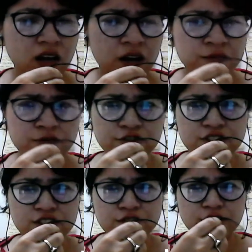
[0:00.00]
First
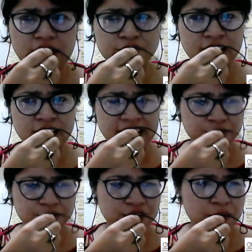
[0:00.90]
of all, I would like to
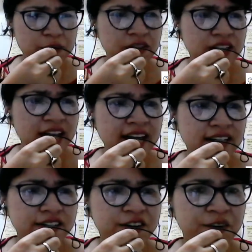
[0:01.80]
say people that
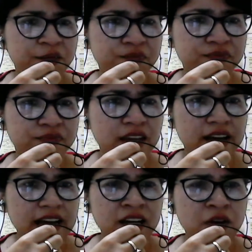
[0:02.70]

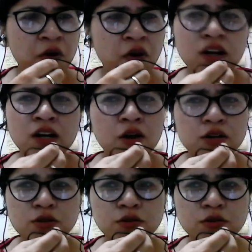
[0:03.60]
in all law
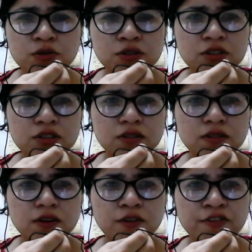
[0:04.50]
schools
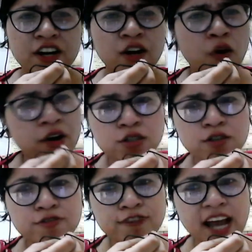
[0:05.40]
where law is of
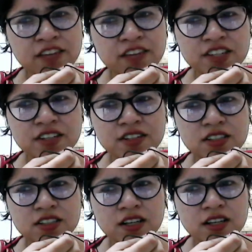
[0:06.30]
5
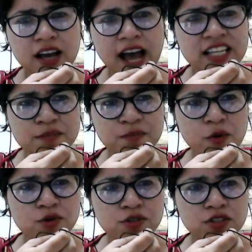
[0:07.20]
years, I
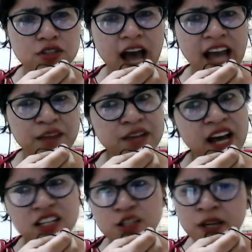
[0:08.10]
suppose IPR
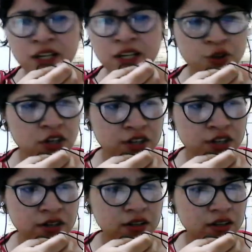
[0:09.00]
is being taught,
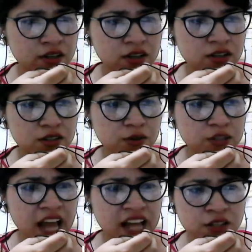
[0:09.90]
so
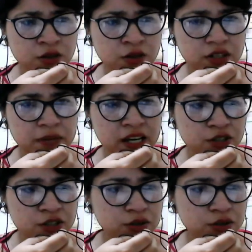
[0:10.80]
that's not a big issue.